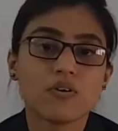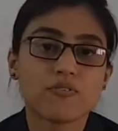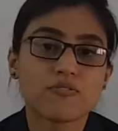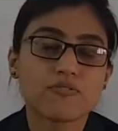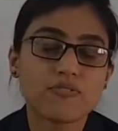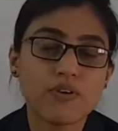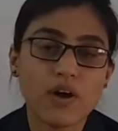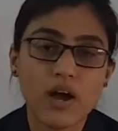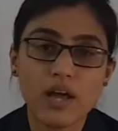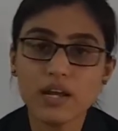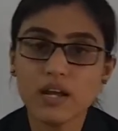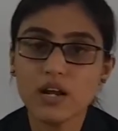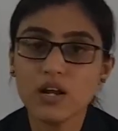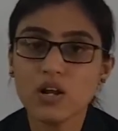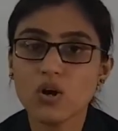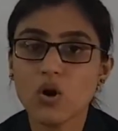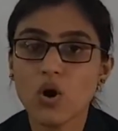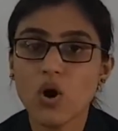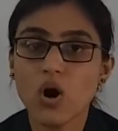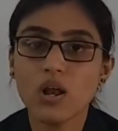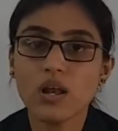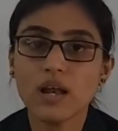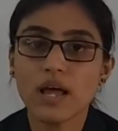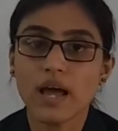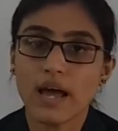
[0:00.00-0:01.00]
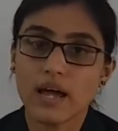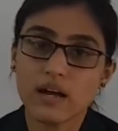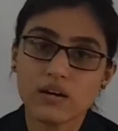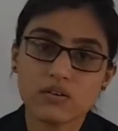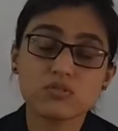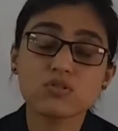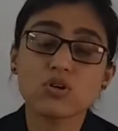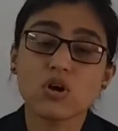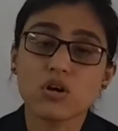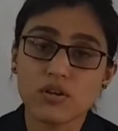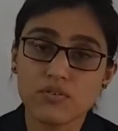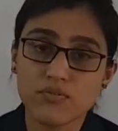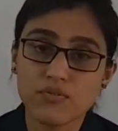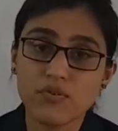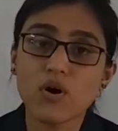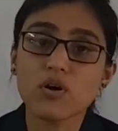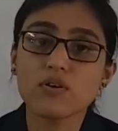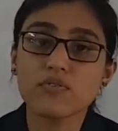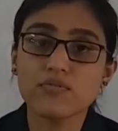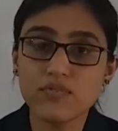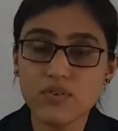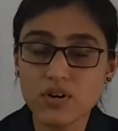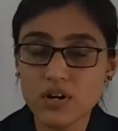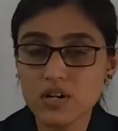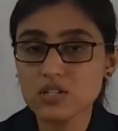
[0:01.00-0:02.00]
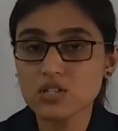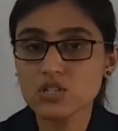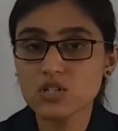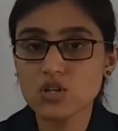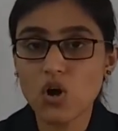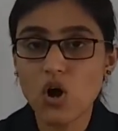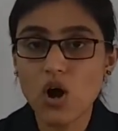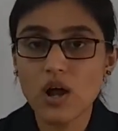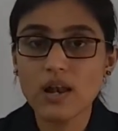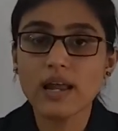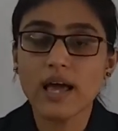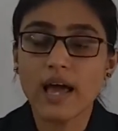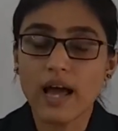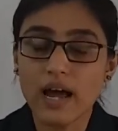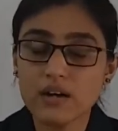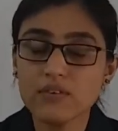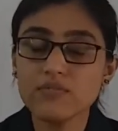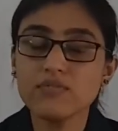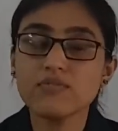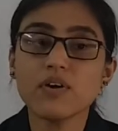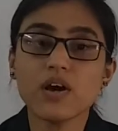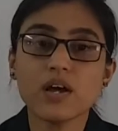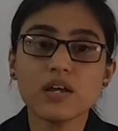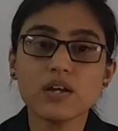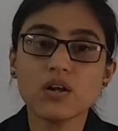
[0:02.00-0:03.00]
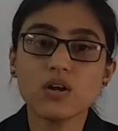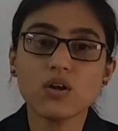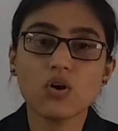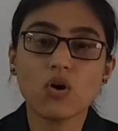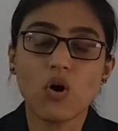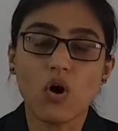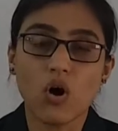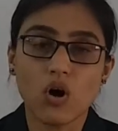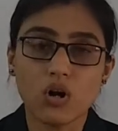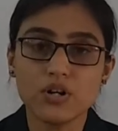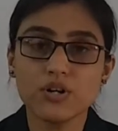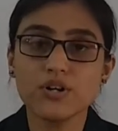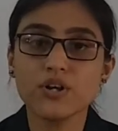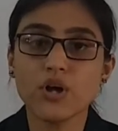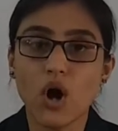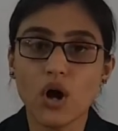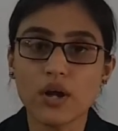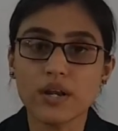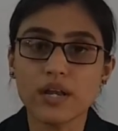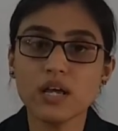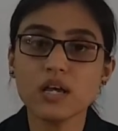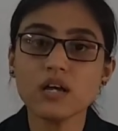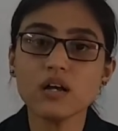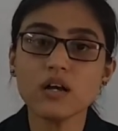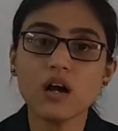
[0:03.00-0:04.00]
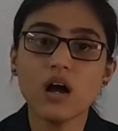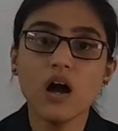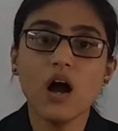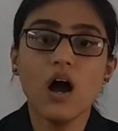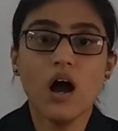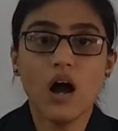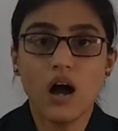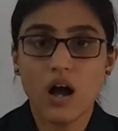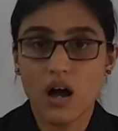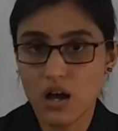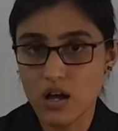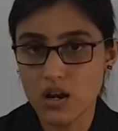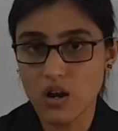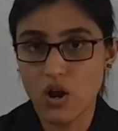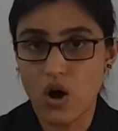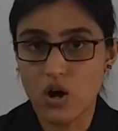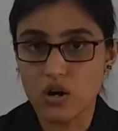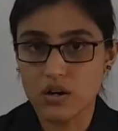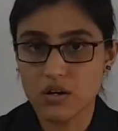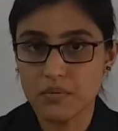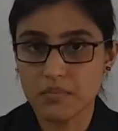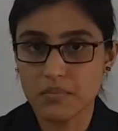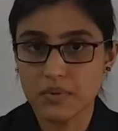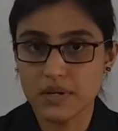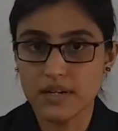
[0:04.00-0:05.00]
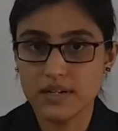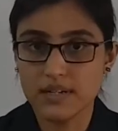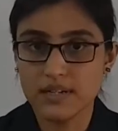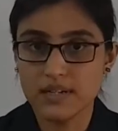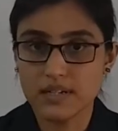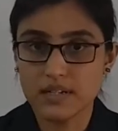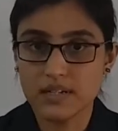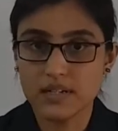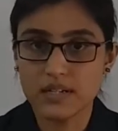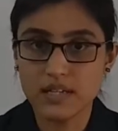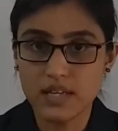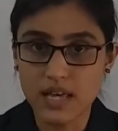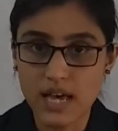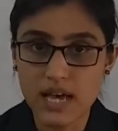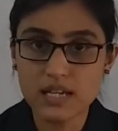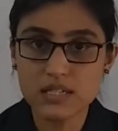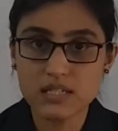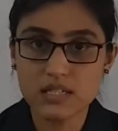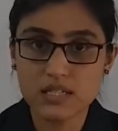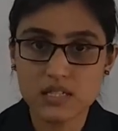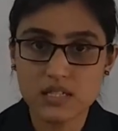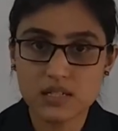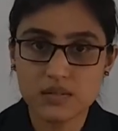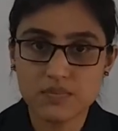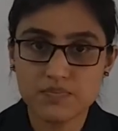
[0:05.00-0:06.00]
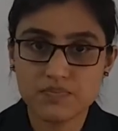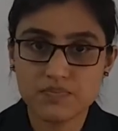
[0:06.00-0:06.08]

for first call and final call during allotment. Yes.